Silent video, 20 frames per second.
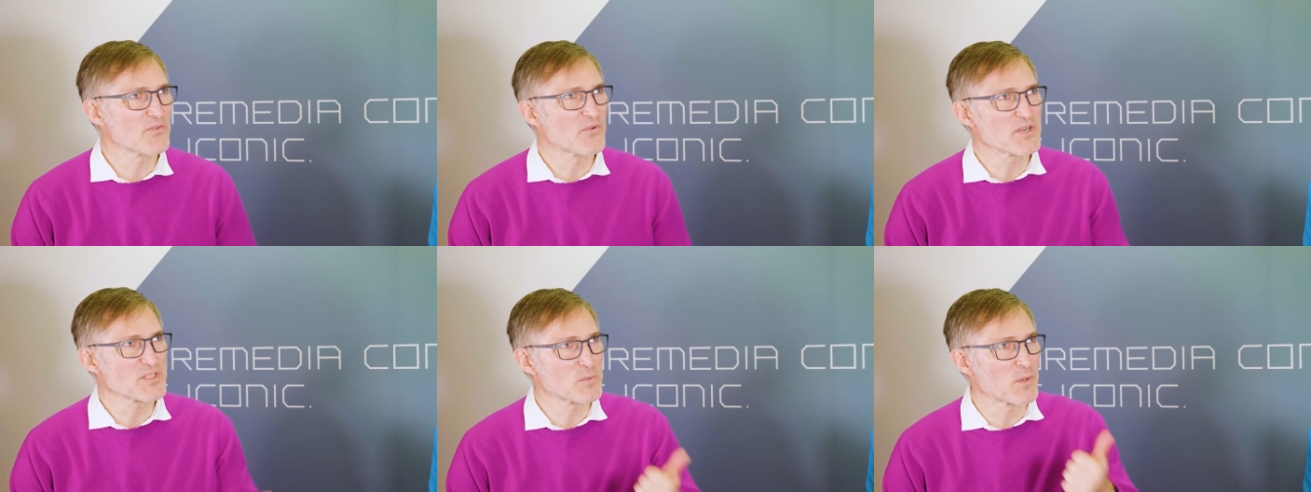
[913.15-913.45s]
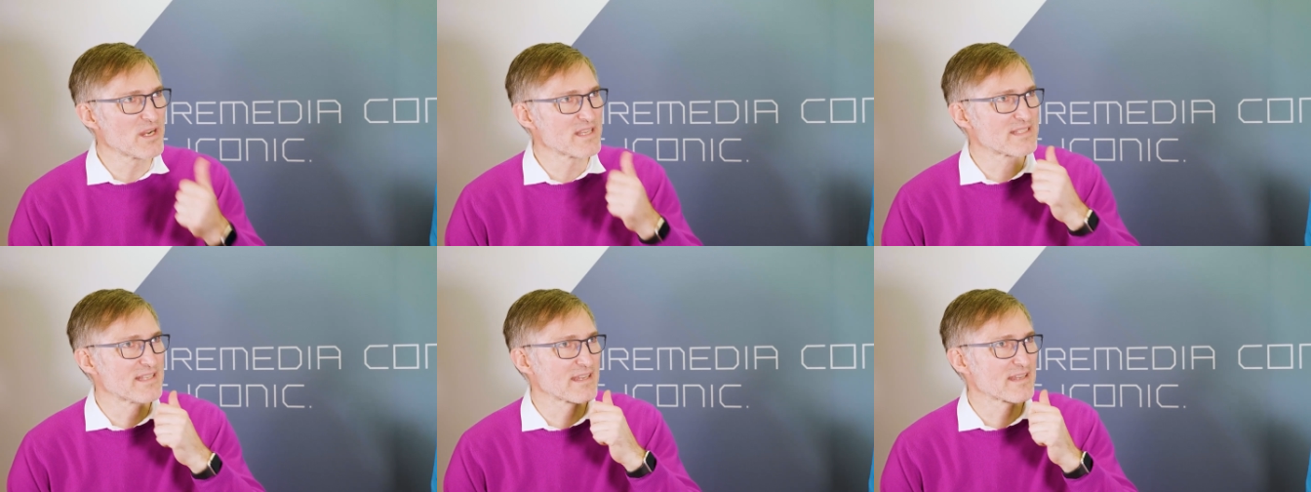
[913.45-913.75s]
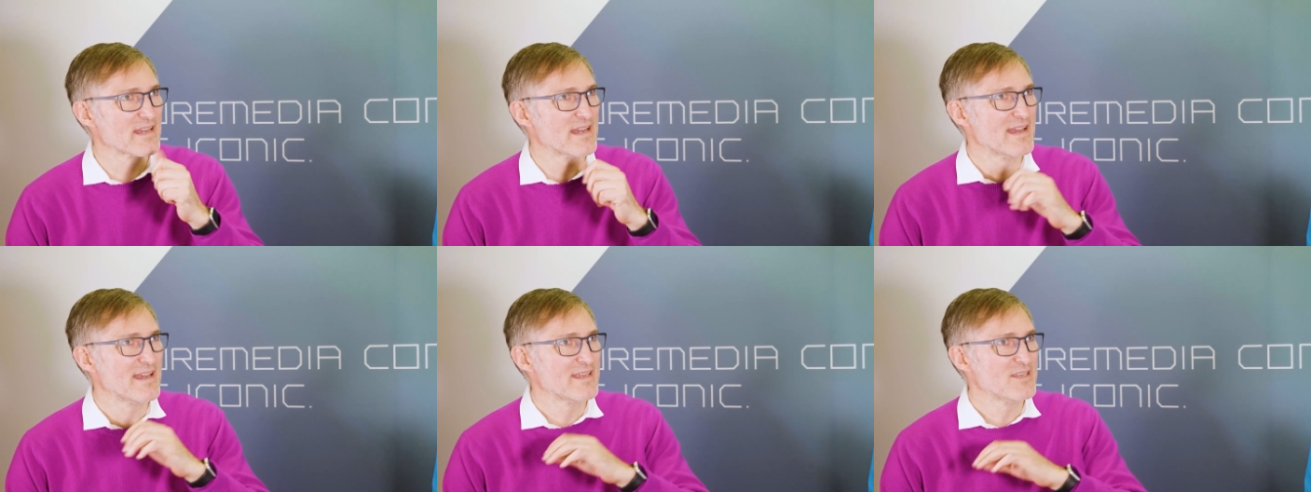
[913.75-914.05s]
So the first one is
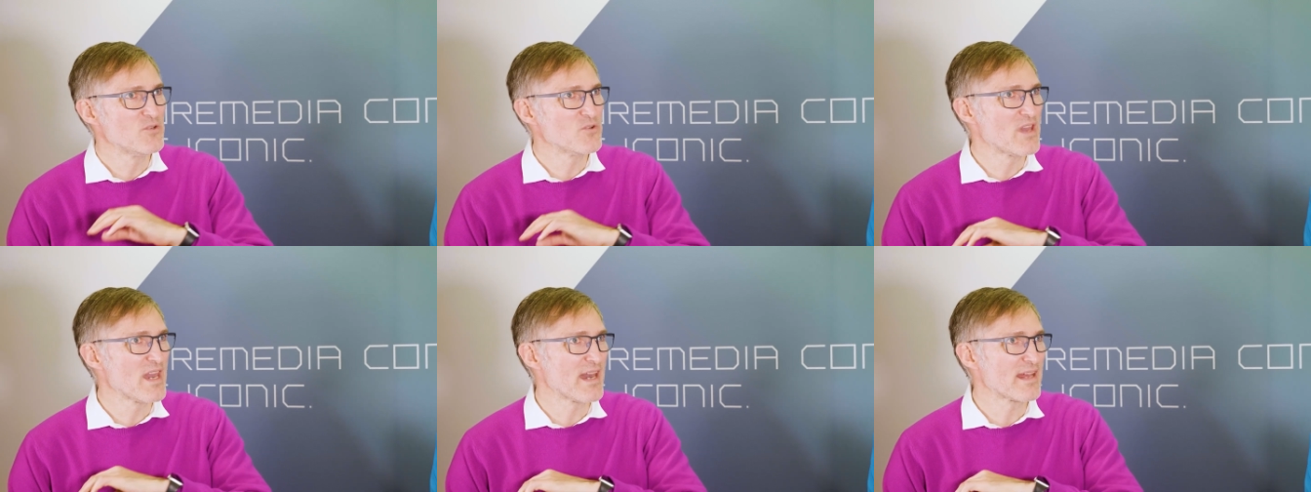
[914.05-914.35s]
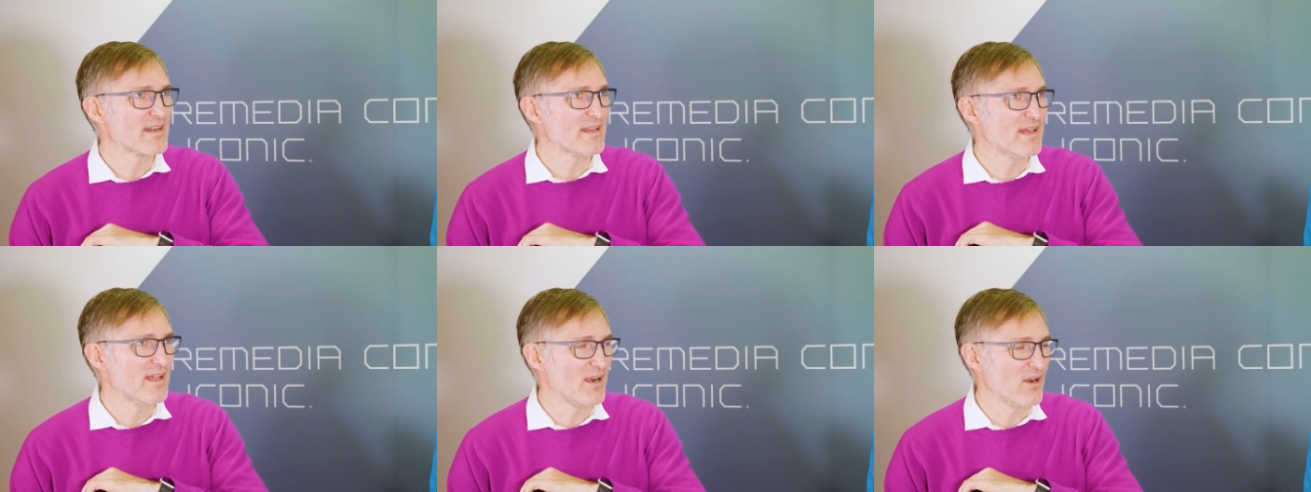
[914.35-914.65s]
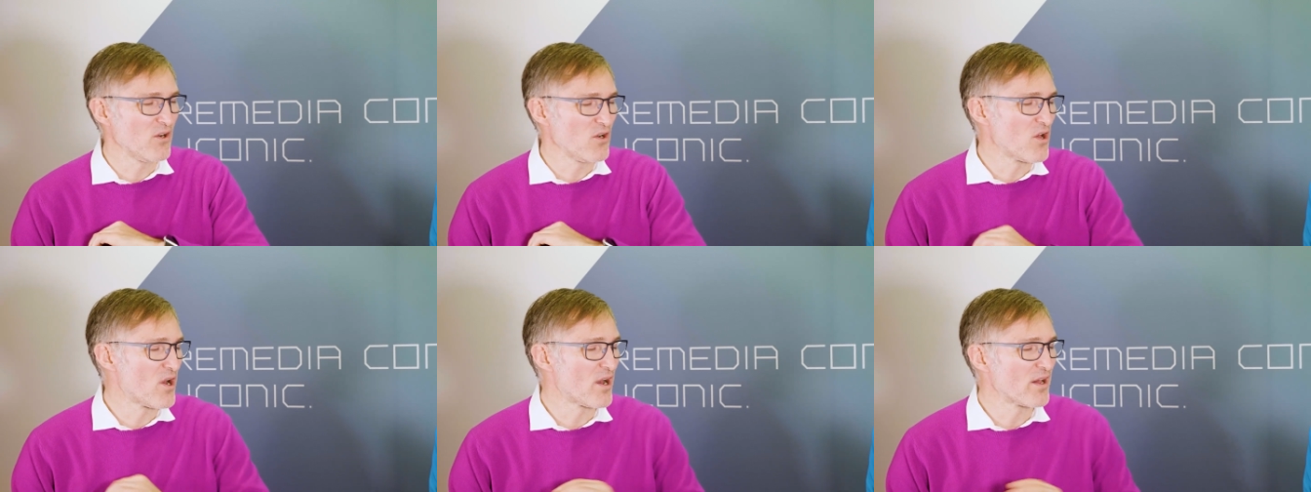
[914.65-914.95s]
like you get
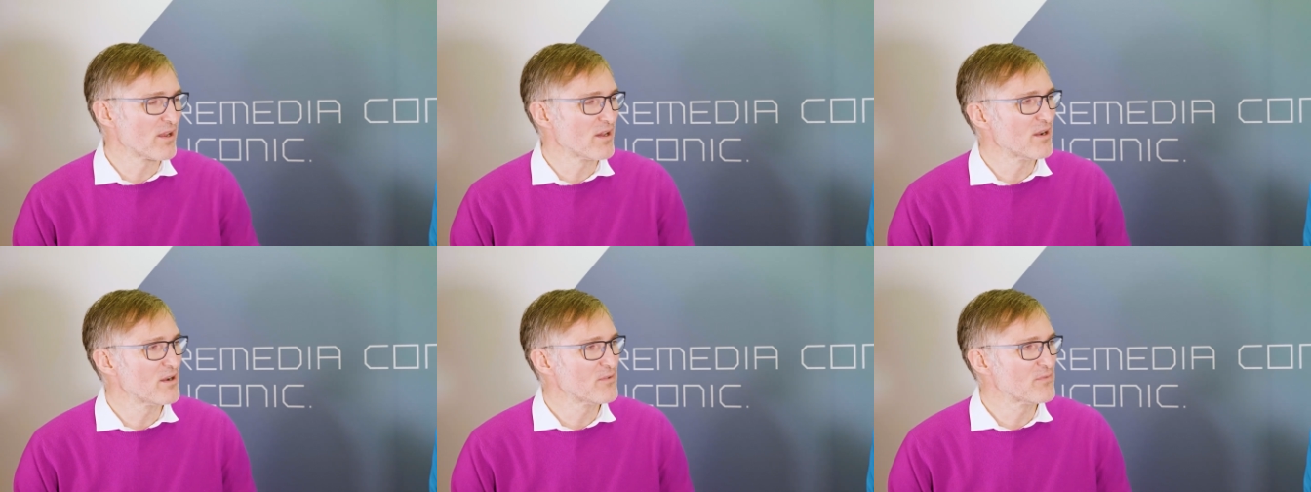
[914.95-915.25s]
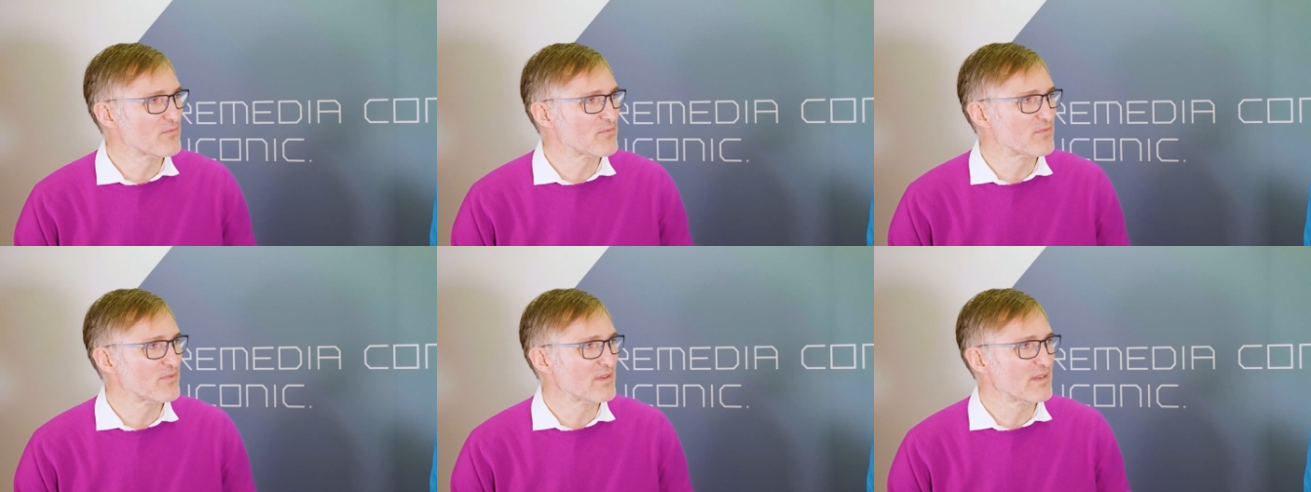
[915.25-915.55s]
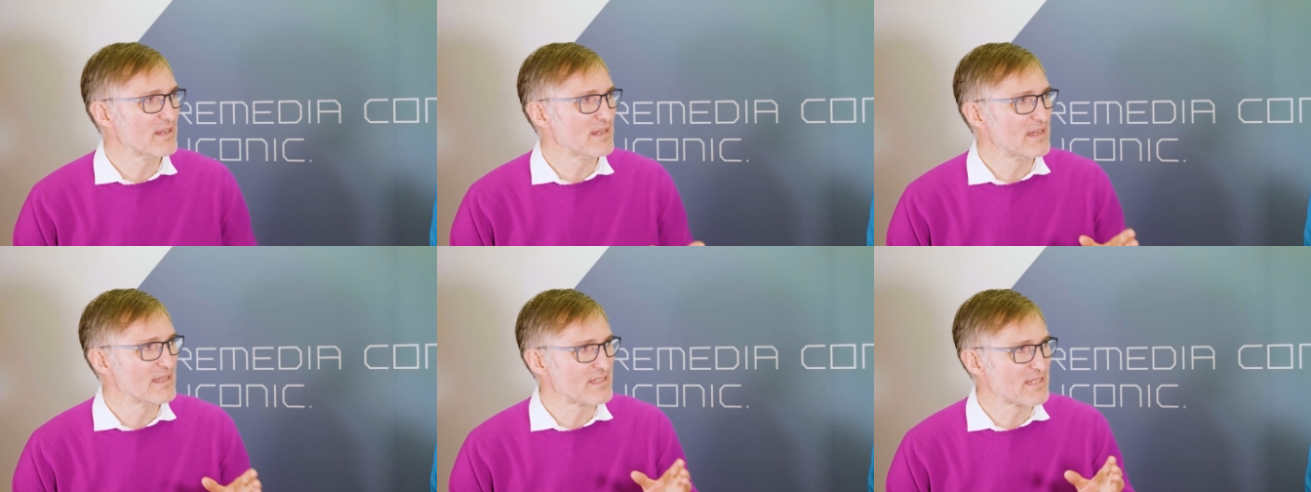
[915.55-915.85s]
a lot of
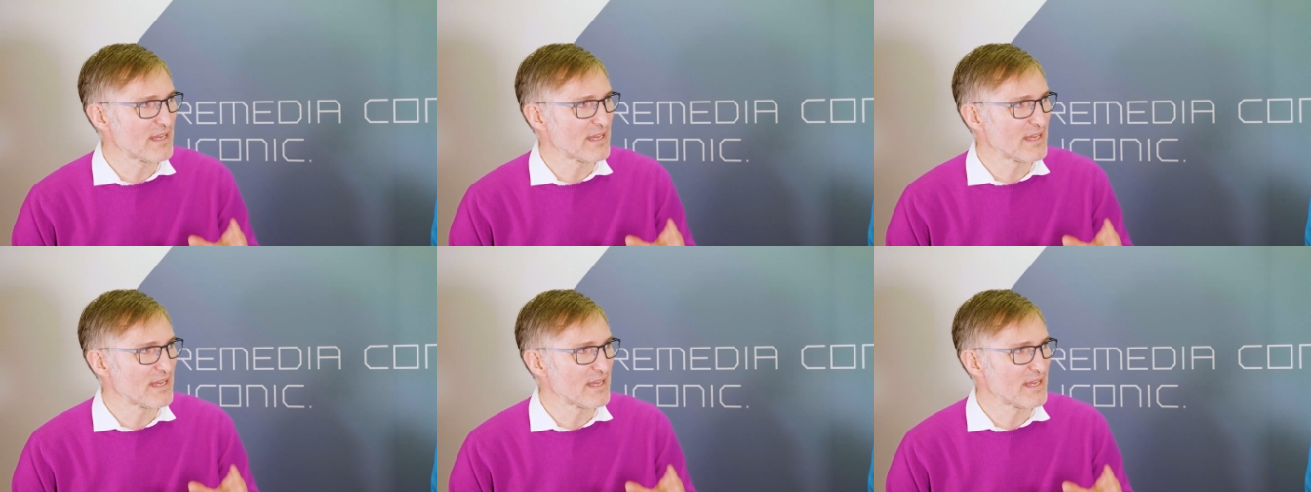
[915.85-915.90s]
yeah.